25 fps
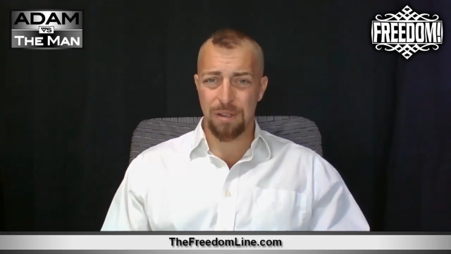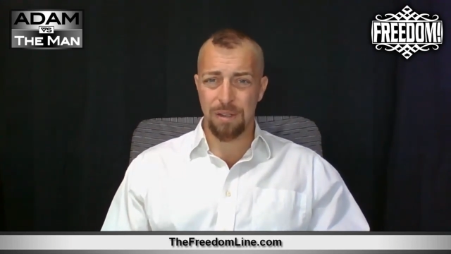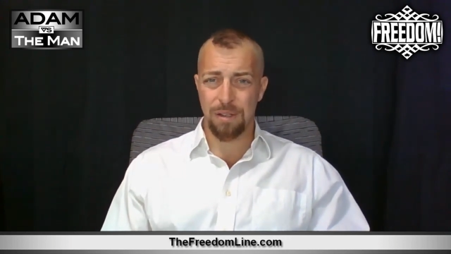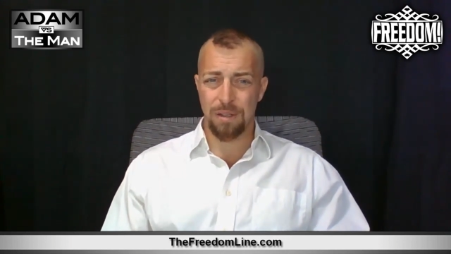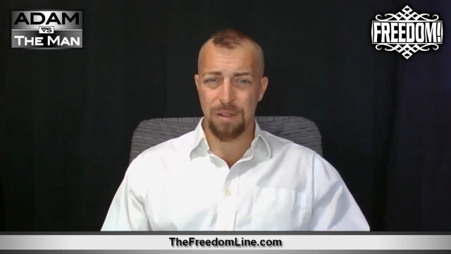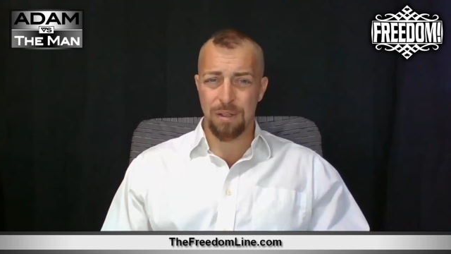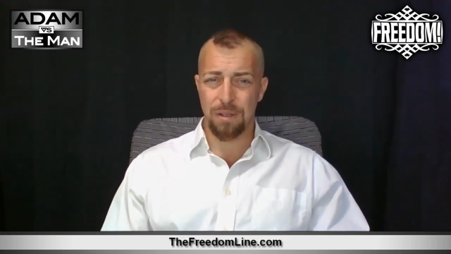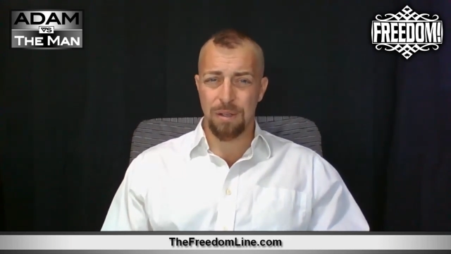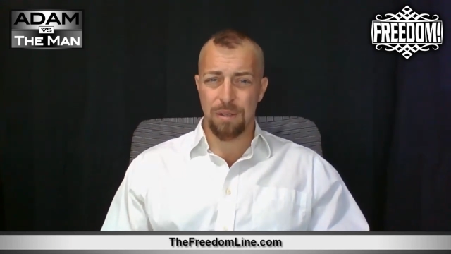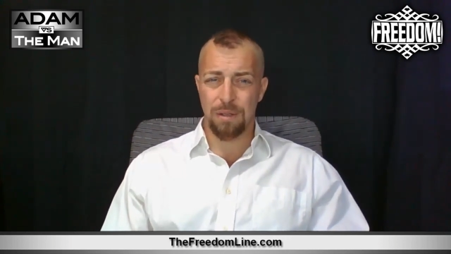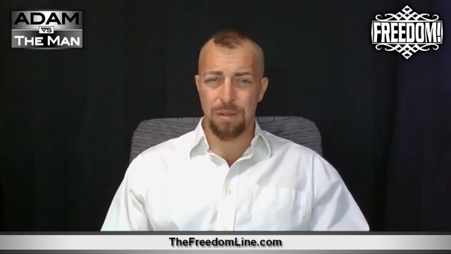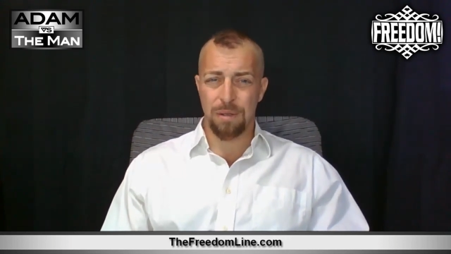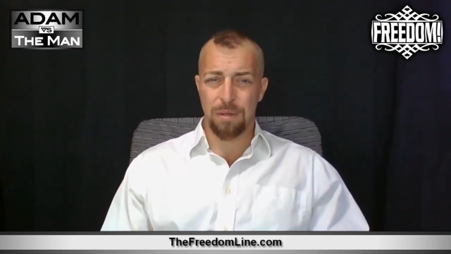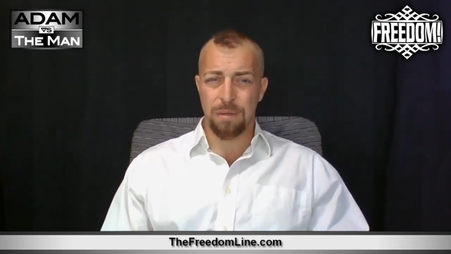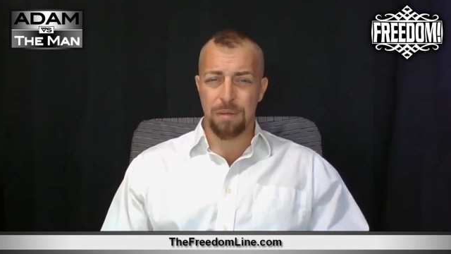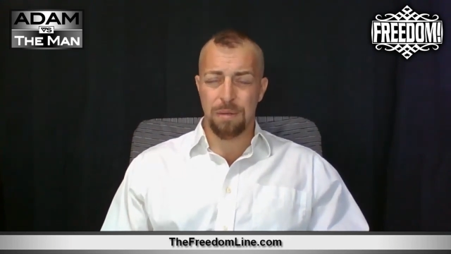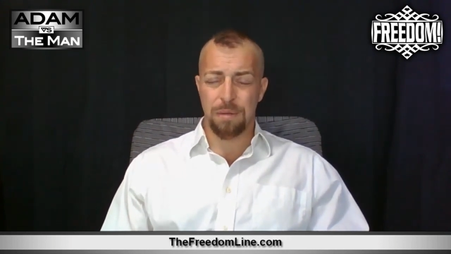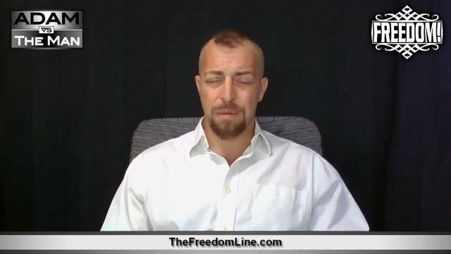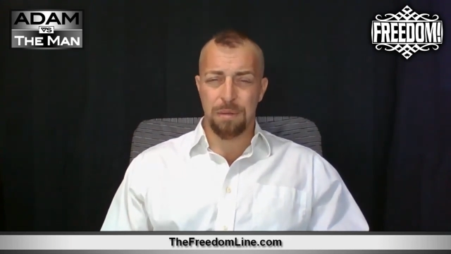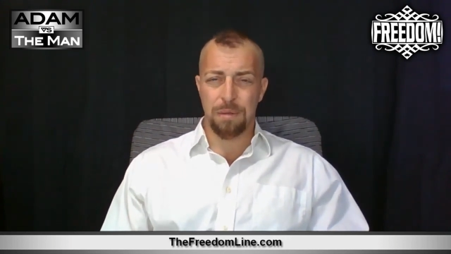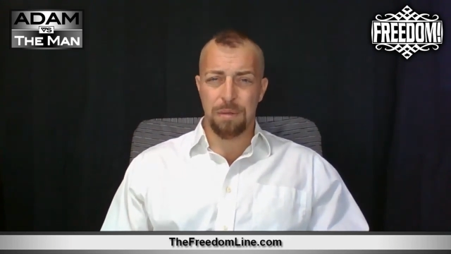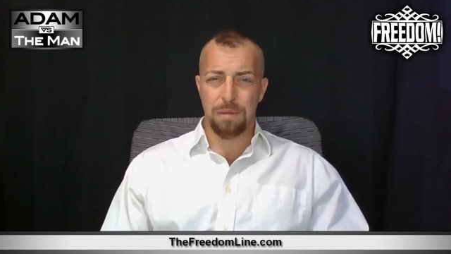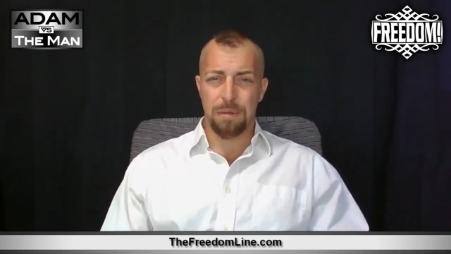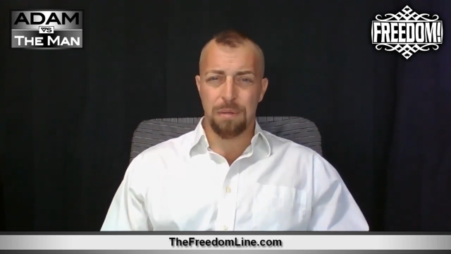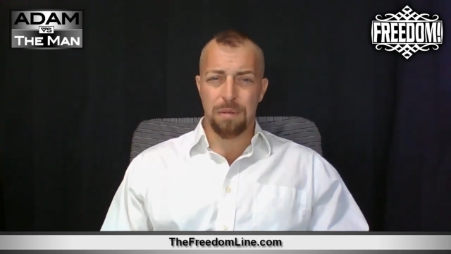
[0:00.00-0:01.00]

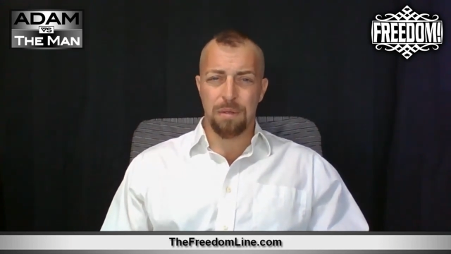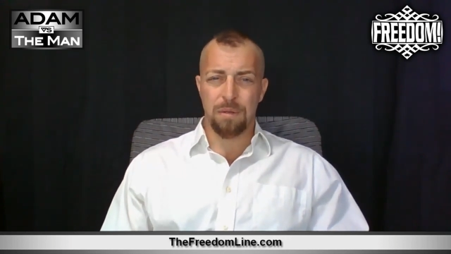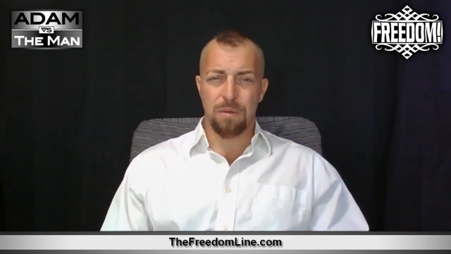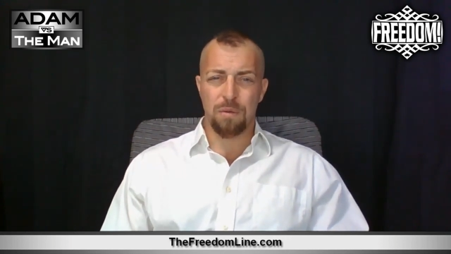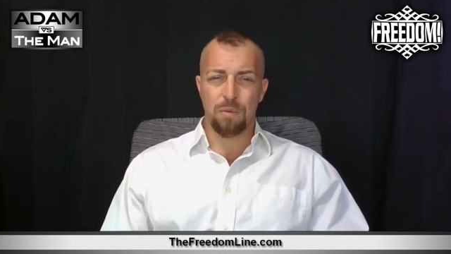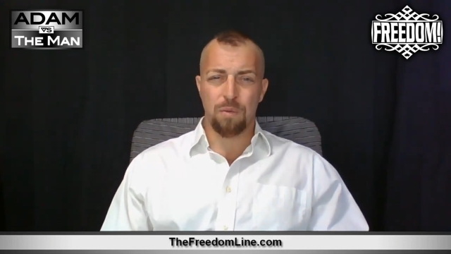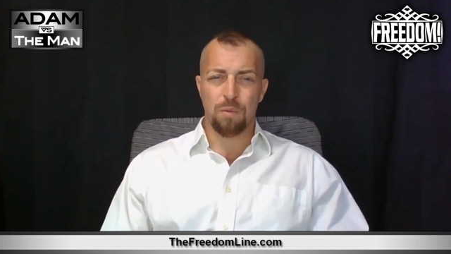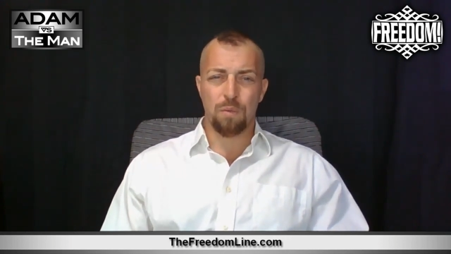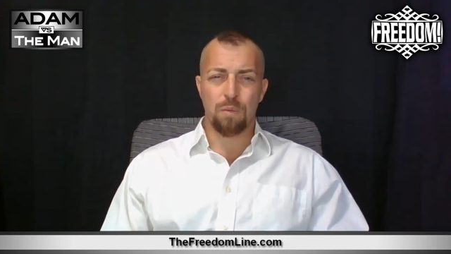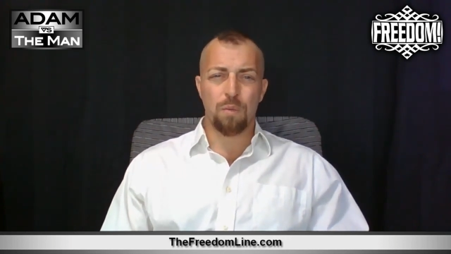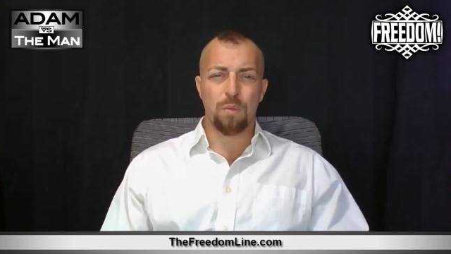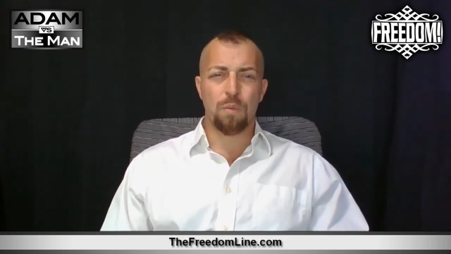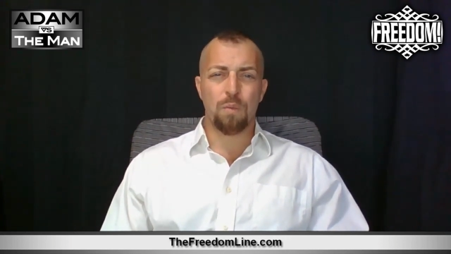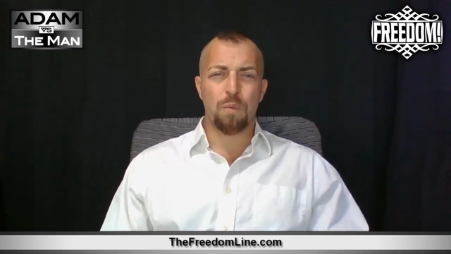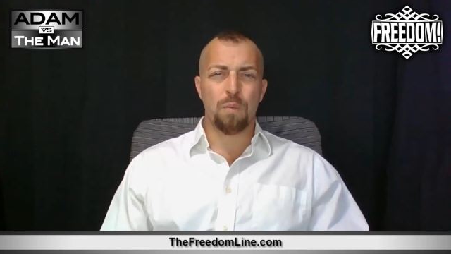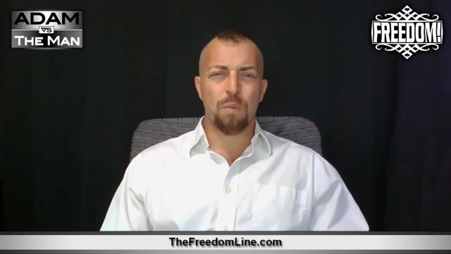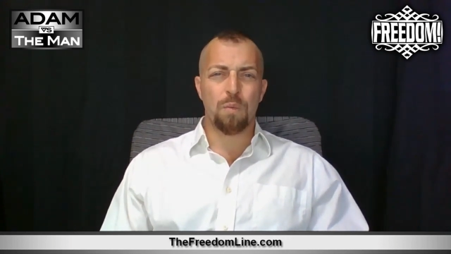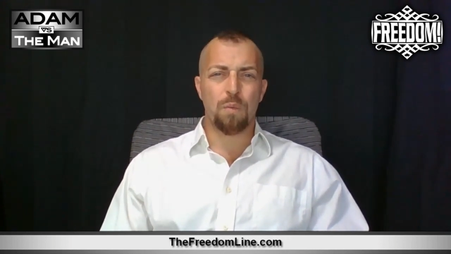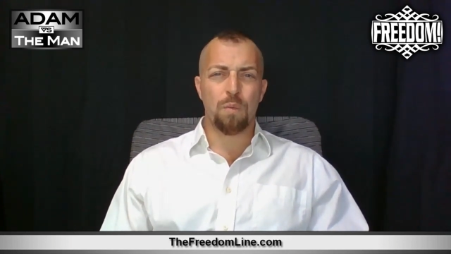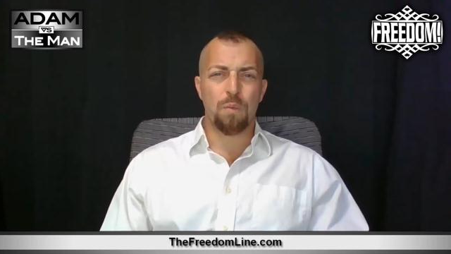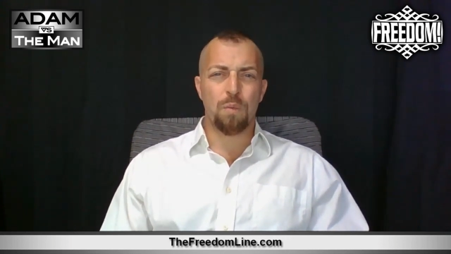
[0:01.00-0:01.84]
(no one is talking)